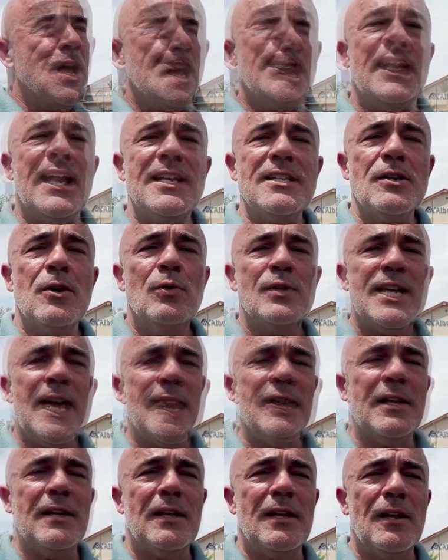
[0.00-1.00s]
Let's go take
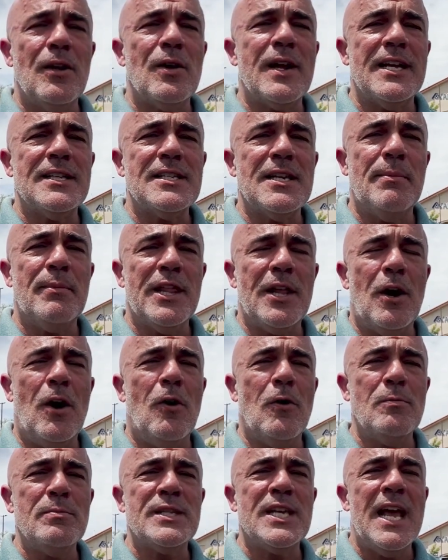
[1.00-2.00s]
a look at some of the
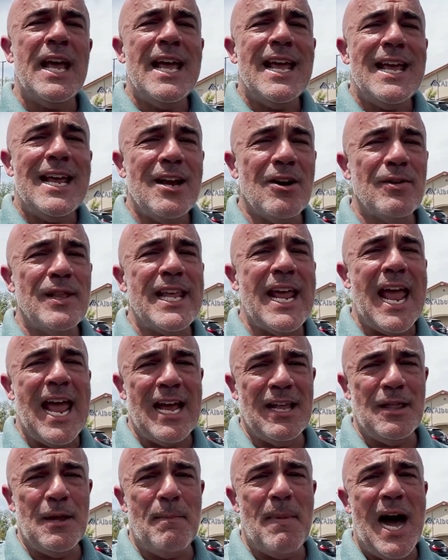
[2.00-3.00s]
homes here in the
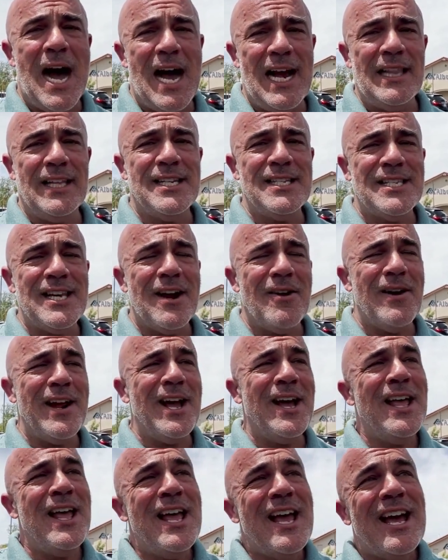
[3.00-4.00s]
Anthem Highlands
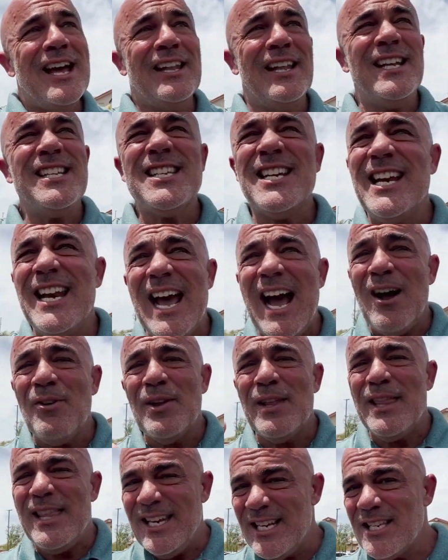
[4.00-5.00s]
area, and let's get out
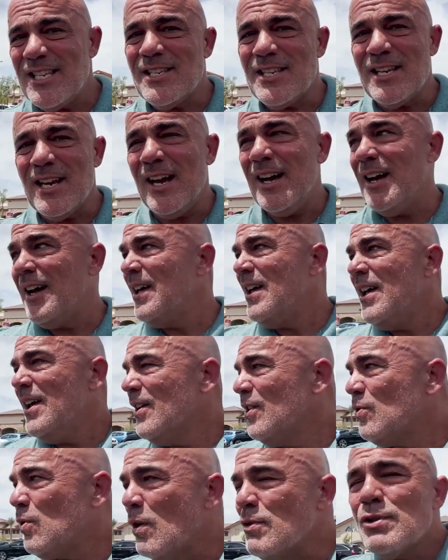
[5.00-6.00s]
of this
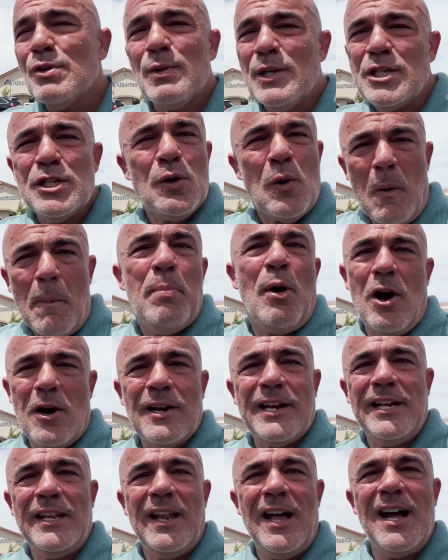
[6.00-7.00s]
grocery store
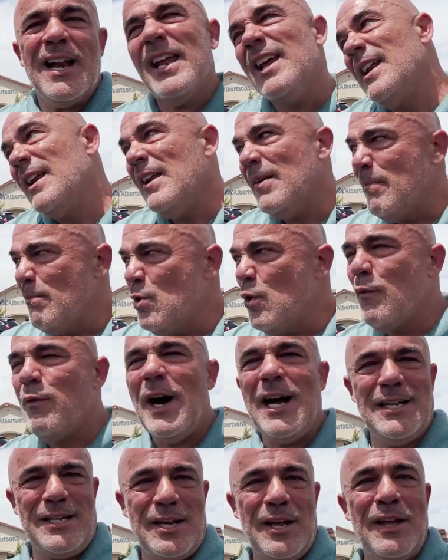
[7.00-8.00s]
parking lot and move
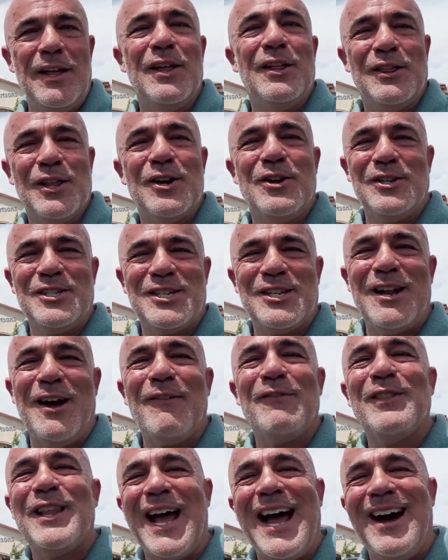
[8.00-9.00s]
on to the good
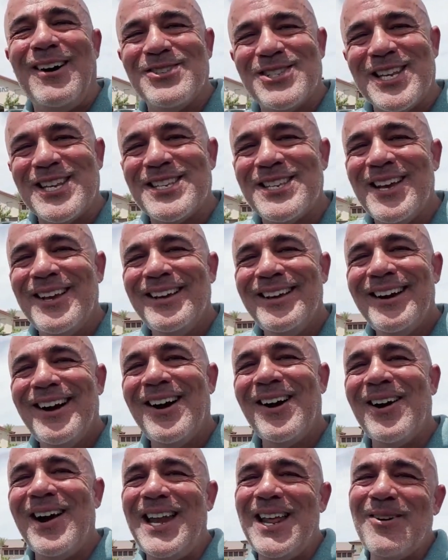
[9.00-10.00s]
stuff, the houses.
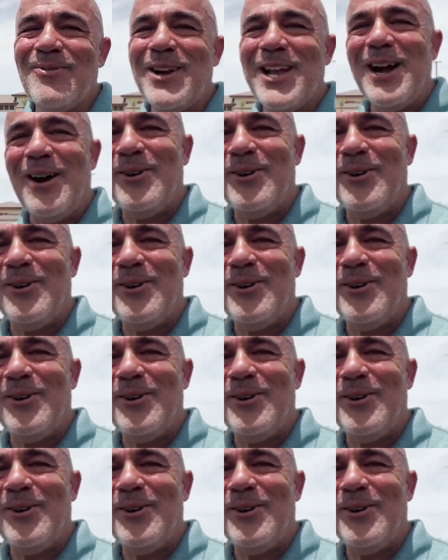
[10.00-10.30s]
All right, here we go.